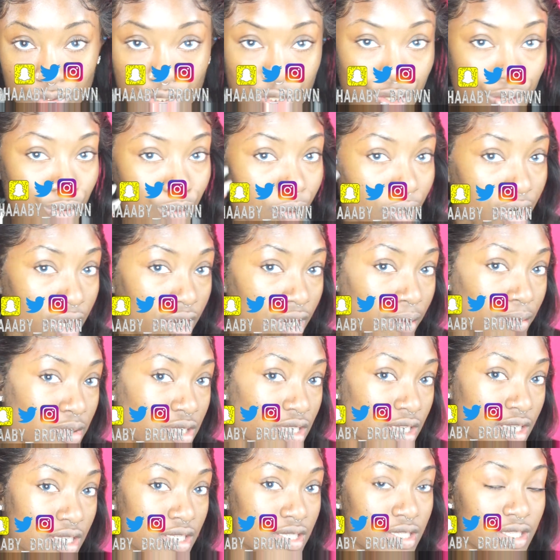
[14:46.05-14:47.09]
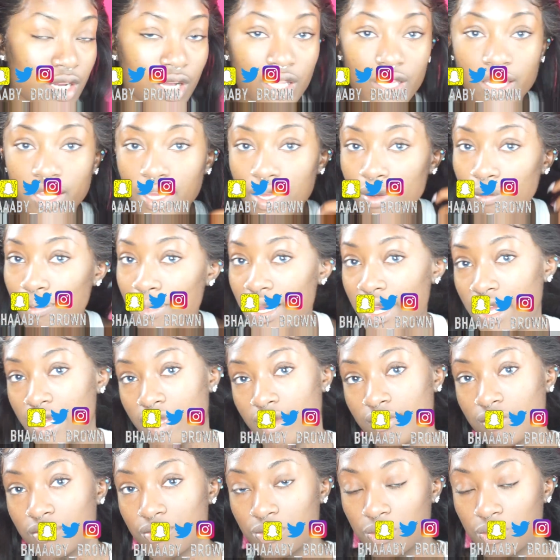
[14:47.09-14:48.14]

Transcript: do when it comes to installing my